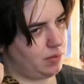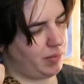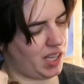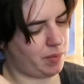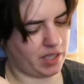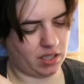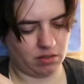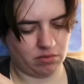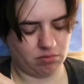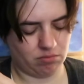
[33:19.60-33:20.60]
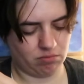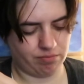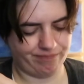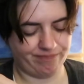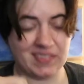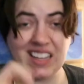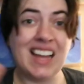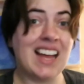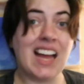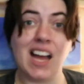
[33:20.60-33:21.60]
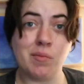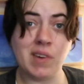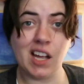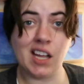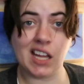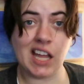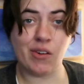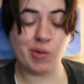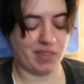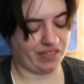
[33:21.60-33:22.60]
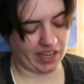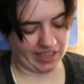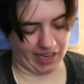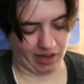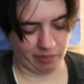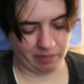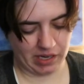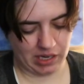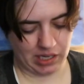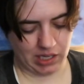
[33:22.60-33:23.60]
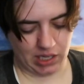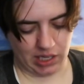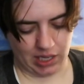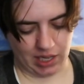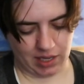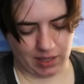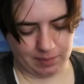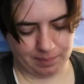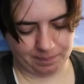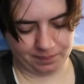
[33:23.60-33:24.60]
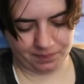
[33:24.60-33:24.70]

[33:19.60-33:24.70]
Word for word: Maybe. I'm not going to count them to find out. Um,